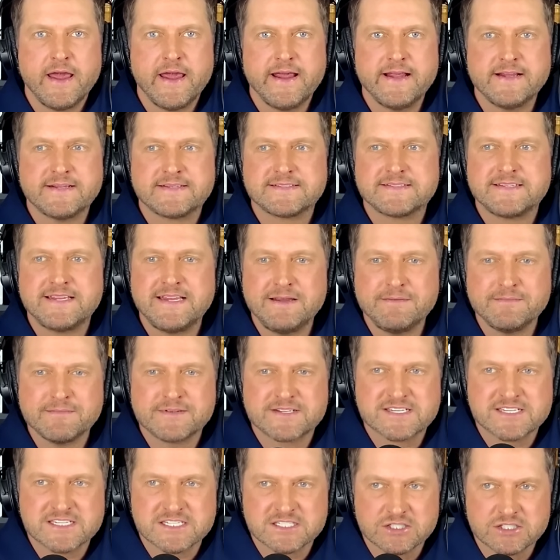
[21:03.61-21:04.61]
He
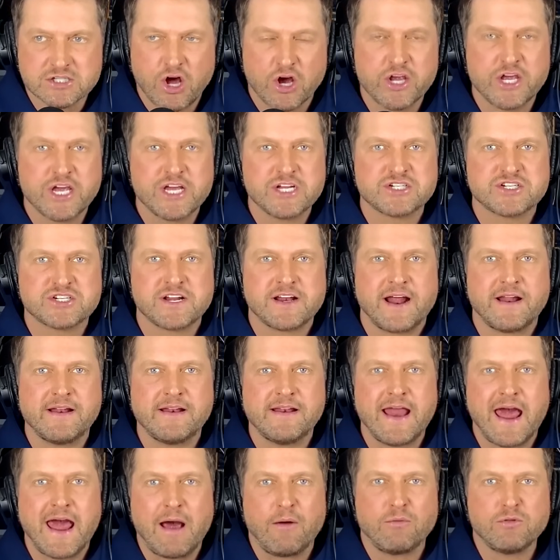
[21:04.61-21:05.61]
seemed sluggish,
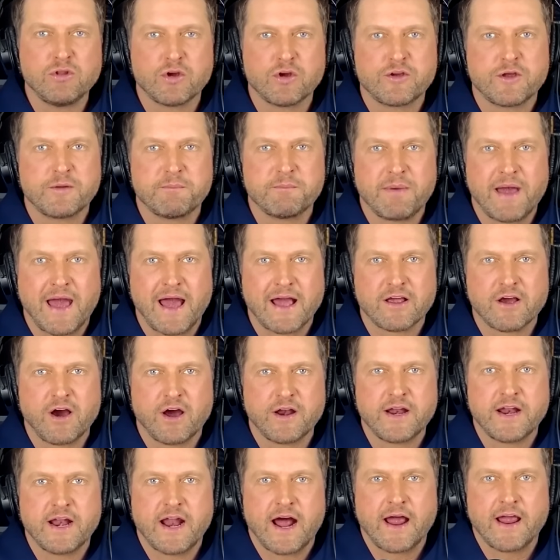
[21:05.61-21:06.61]
and now looking back
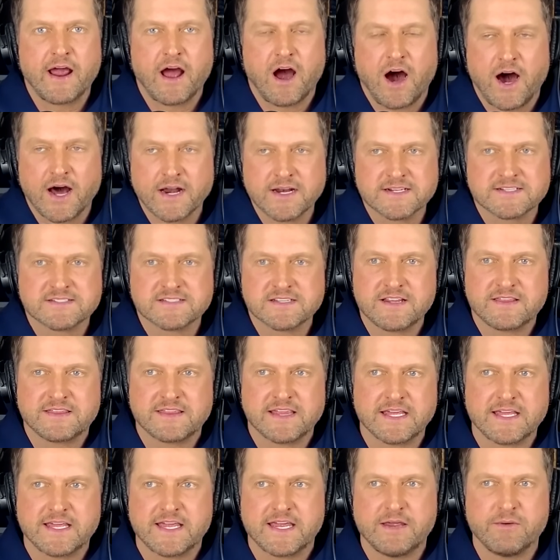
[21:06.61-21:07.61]
on it, I honestly
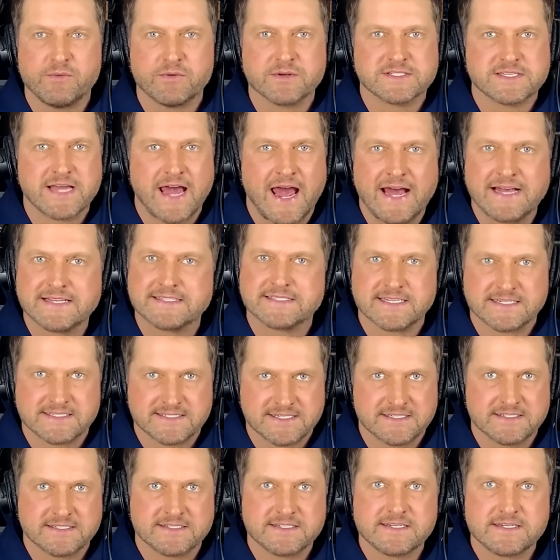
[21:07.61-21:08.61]
think he was
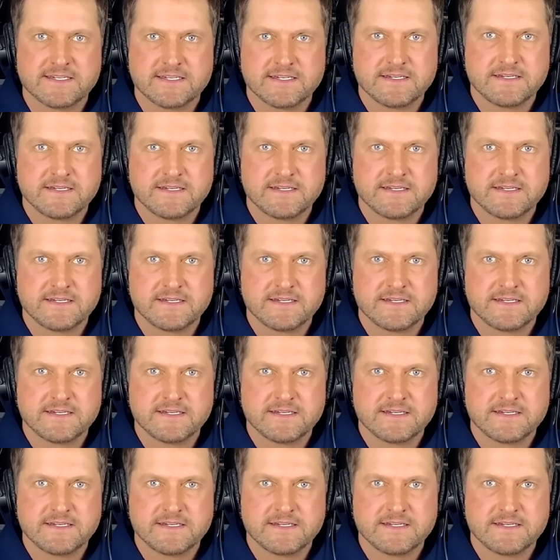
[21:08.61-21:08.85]
hesitant.